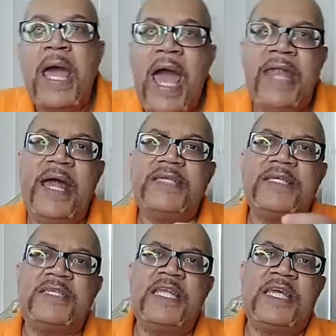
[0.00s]
And in
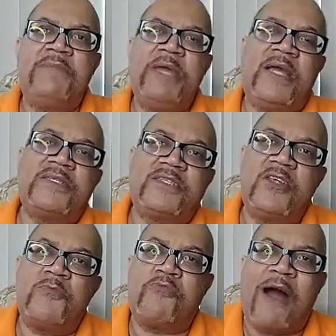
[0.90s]
essence, it can be
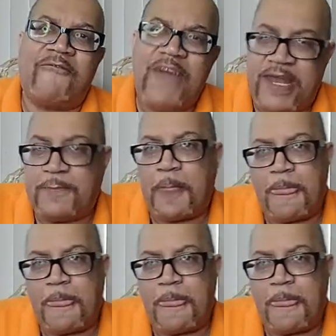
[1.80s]
considered prophetic.